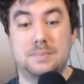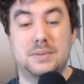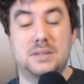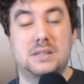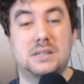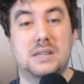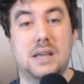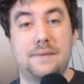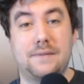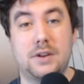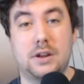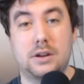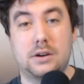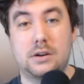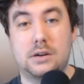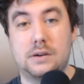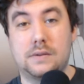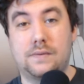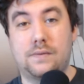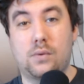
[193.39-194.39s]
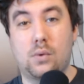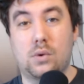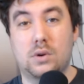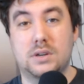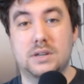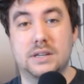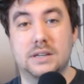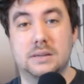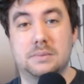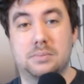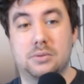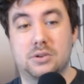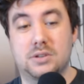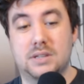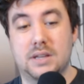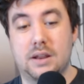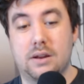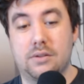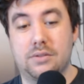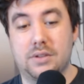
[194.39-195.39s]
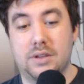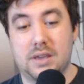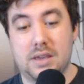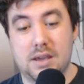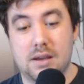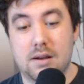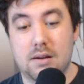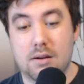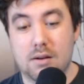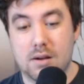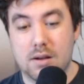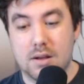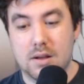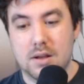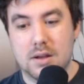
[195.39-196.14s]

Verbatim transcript: 714% on the year.